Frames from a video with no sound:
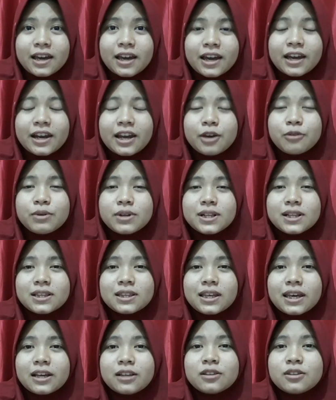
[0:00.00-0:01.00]
and I will
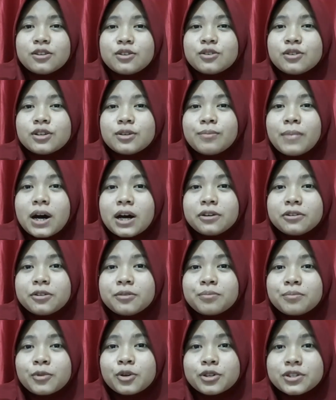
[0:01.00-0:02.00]
tell you about
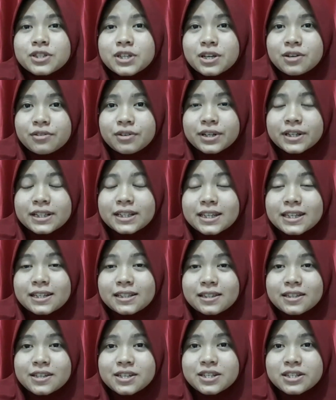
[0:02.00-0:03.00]
modern
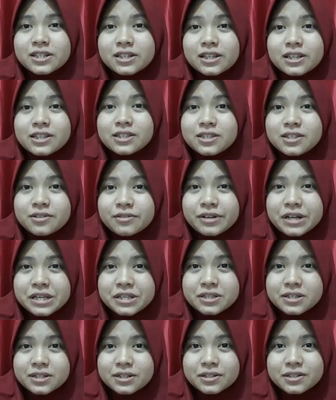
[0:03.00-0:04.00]
English
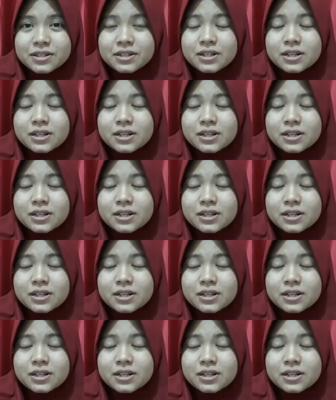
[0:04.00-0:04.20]
literature.